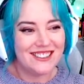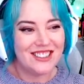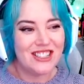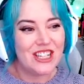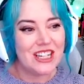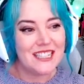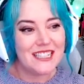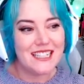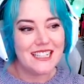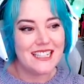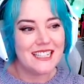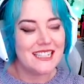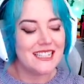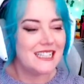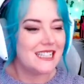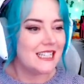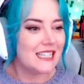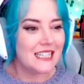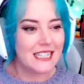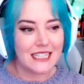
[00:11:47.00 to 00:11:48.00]
Jason,
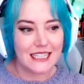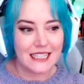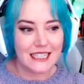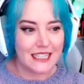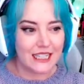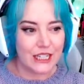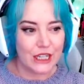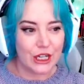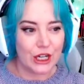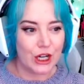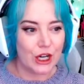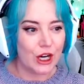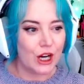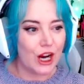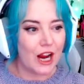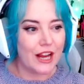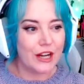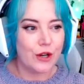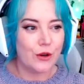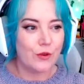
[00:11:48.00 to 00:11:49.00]
Sydney's here.
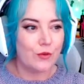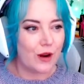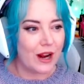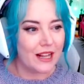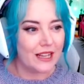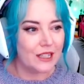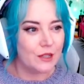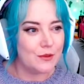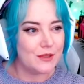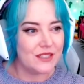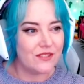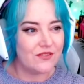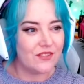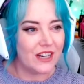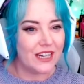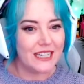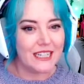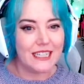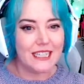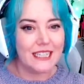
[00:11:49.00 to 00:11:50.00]
I know Riley was
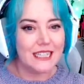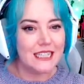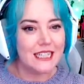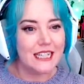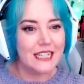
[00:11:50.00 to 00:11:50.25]
invited.